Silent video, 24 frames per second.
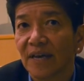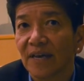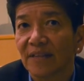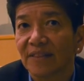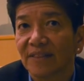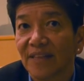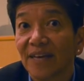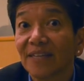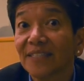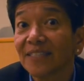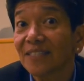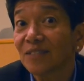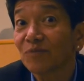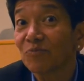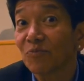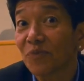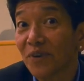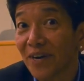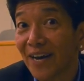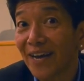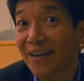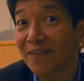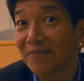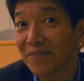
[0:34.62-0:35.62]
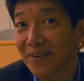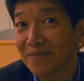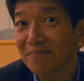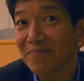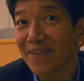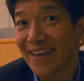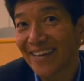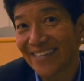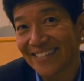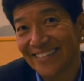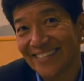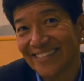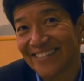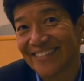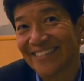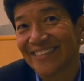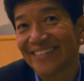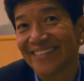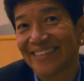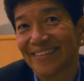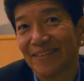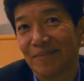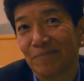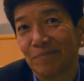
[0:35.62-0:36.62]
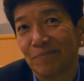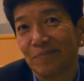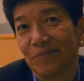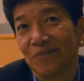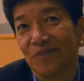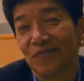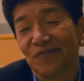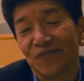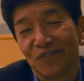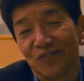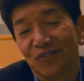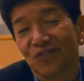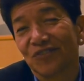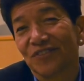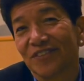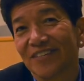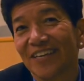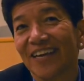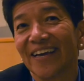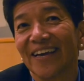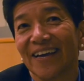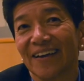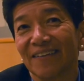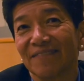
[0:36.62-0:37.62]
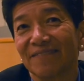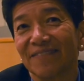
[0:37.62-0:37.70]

That's what I would imagine the future to have.